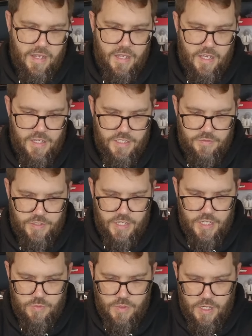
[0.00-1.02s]
guys, so for
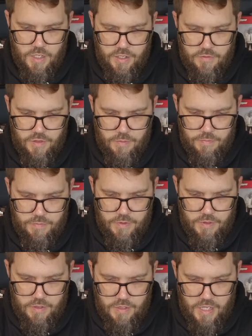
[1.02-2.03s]
today's one, I'll give the
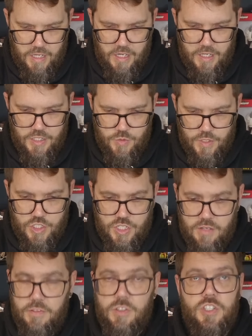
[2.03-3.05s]
deck a nice quick
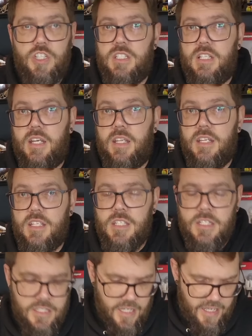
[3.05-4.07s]
shuffle, just like
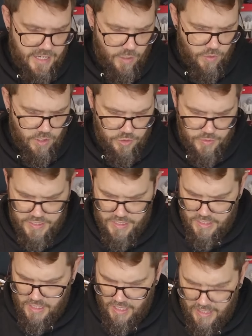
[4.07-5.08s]
this. And now what I'll do is,
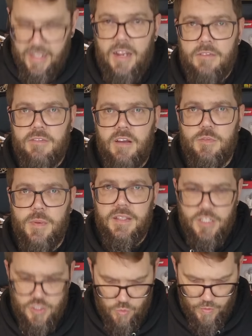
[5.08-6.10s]
I can have 5
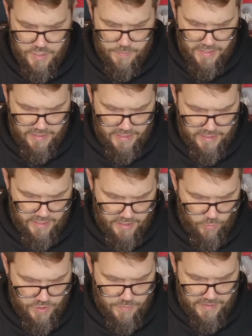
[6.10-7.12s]
spectators, 1 spectator, and
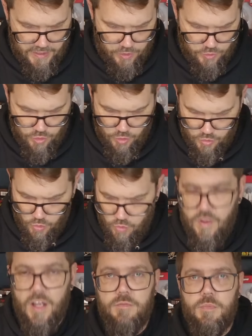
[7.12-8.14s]
then 1 spectator controls all
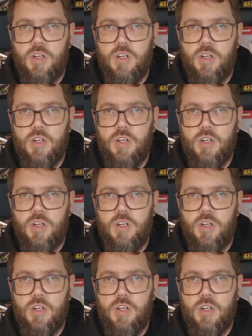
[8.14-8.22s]
5